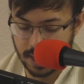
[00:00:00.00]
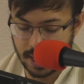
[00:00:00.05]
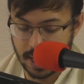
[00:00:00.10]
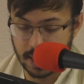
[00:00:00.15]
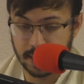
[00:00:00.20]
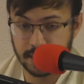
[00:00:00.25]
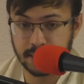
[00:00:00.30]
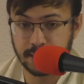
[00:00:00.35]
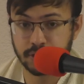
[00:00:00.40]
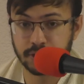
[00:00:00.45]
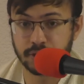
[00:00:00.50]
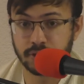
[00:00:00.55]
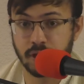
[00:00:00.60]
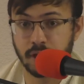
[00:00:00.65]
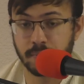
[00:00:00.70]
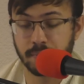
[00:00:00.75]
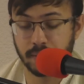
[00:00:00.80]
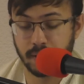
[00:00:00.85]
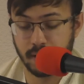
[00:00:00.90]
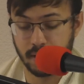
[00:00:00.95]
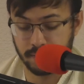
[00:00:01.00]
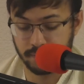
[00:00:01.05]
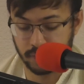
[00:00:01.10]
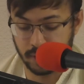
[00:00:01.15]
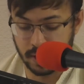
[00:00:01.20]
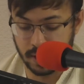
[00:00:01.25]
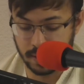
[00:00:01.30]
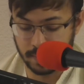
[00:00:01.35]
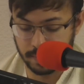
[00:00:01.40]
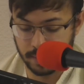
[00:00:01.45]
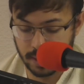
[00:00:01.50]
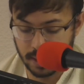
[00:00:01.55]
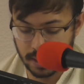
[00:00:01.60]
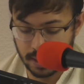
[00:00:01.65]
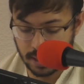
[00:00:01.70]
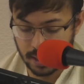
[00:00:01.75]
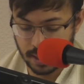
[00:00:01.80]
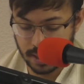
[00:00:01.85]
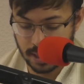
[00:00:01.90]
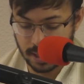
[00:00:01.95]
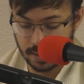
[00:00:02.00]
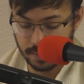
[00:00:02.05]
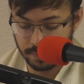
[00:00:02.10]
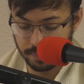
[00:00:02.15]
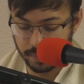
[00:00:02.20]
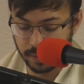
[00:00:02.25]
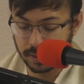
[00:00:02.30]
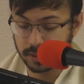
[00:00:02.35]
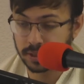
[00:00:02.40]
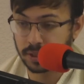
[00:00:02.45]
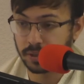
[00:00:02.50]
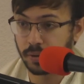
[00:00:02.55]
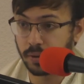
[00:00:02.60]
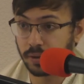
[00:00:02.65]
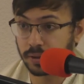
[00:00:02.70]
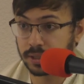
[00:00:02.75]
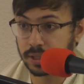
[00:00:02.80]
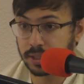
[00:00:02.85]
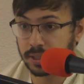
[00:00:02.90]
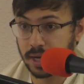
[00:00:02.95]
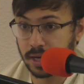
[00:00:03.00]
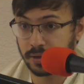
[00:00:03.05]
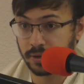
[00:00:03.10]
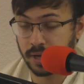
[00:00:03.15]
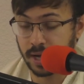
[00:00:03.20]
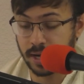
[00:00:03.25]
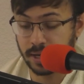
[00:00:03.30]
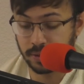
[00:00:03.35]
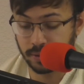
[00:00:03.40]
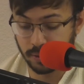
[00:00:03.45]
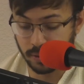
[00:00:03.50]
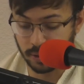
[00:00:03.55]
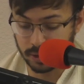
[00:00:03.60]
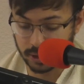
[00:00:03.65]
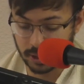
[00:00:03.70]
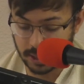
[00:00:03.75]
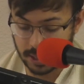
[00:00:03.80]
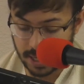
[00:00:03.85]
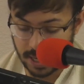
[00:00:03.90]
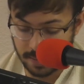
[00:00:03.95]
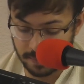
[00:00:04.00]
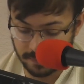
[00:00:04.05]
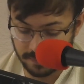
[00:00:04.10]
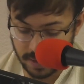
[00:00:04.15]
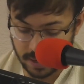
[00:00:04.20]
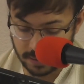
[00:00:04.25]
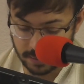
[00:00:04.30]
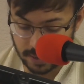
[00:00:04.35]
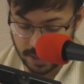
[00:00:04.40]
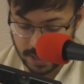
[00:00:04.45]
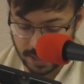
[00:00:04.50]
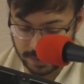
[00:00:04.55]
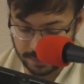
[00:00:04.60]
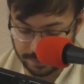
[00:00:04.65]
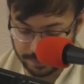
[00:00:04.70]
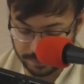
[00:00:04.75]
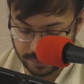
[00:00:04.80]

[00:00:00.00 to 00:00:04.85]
And at each stop, Abraham builds an altar to Adonai and calls on the name of Adonai.